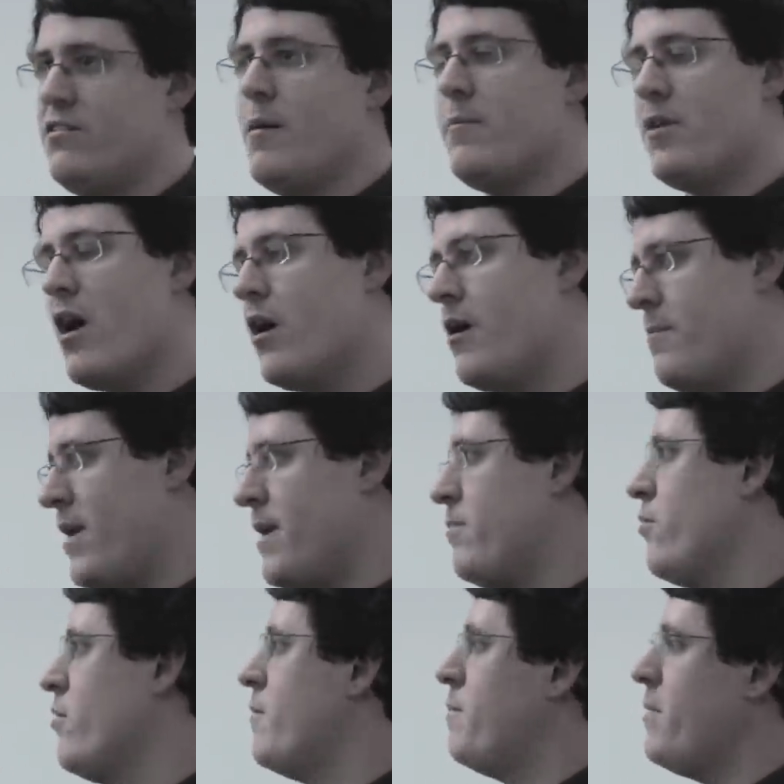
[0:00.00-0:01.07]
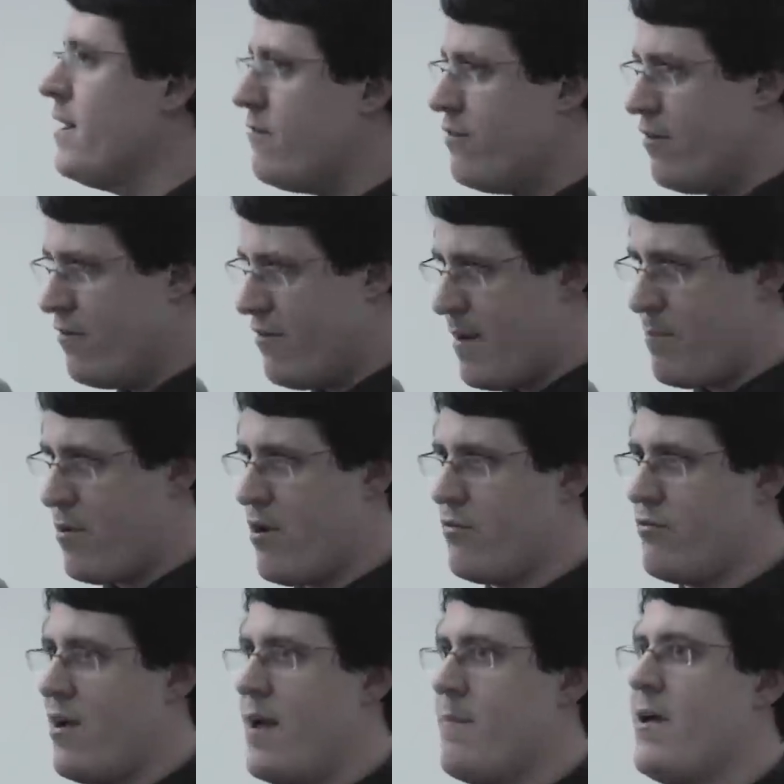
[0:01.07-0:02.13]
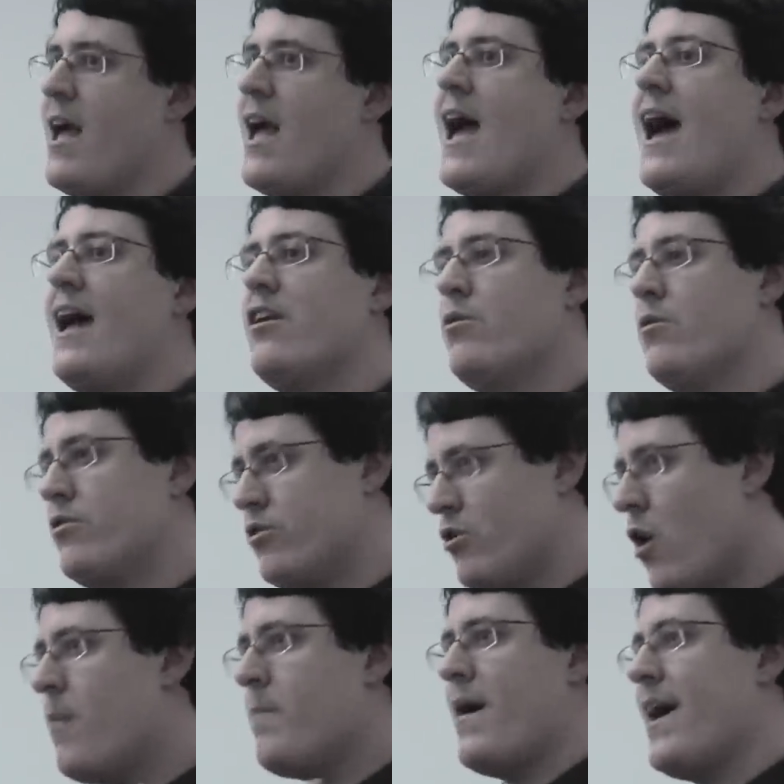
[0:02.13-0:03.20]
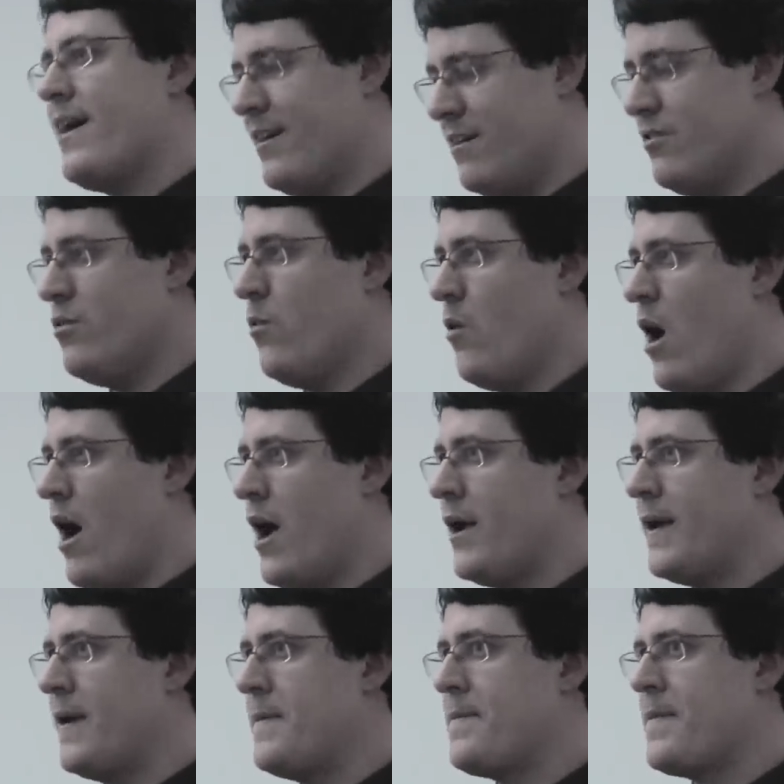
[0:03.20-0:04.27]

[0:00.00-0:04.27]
some younger people who had been through their program and who had got back into work,